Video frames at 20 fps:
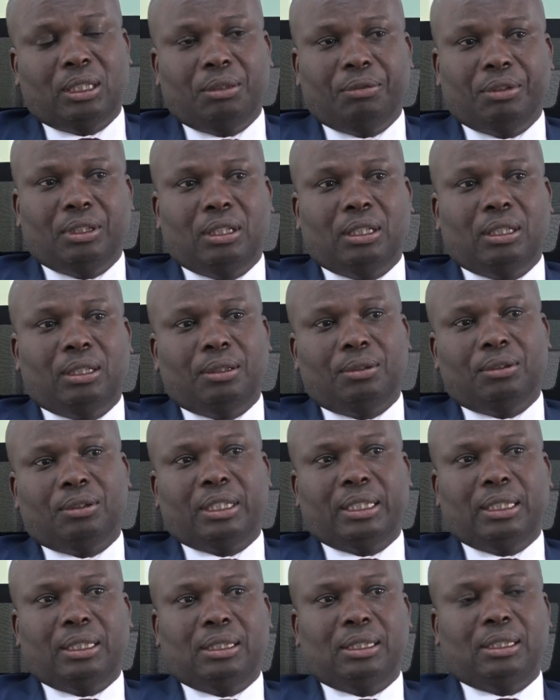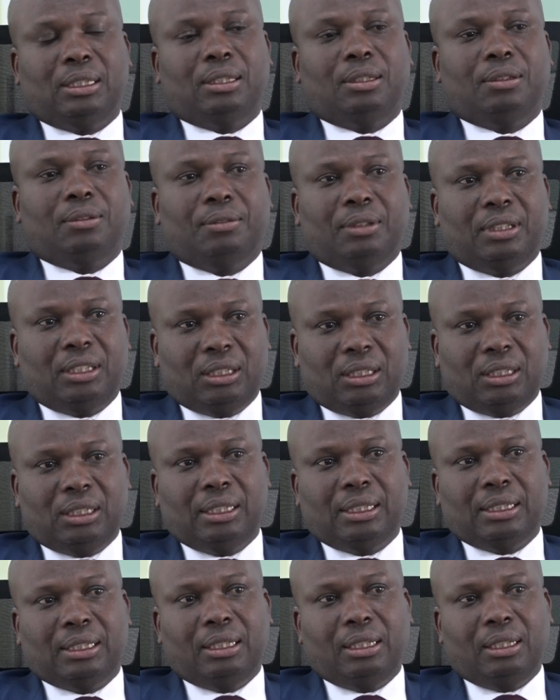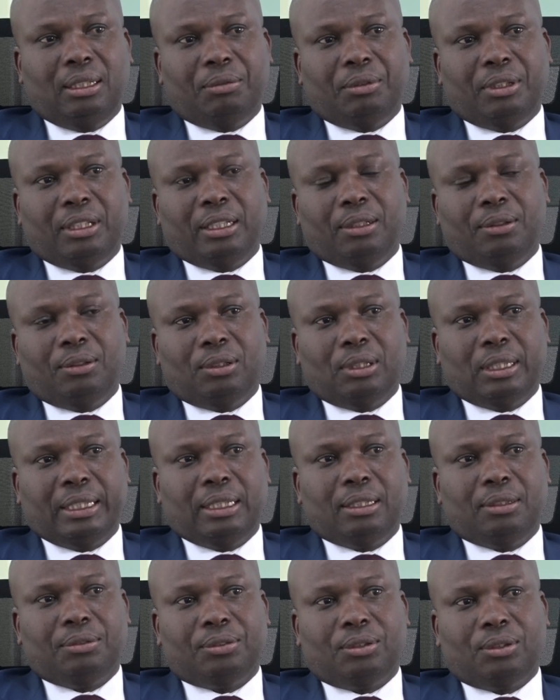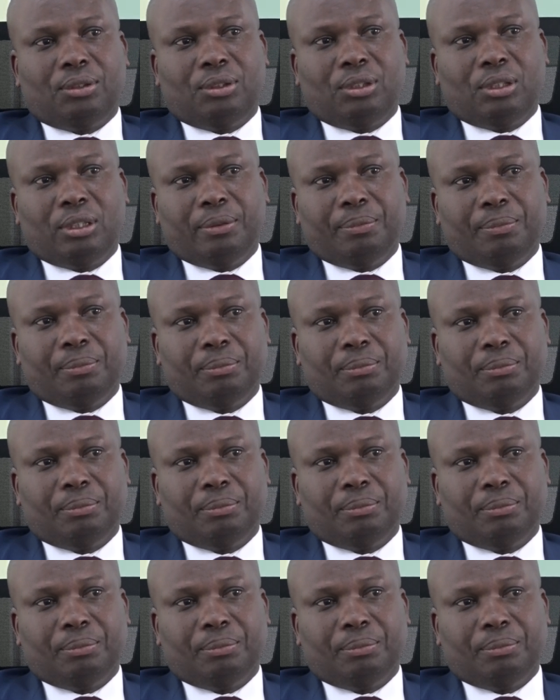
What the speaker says: even now, KCA University is delivering on that front.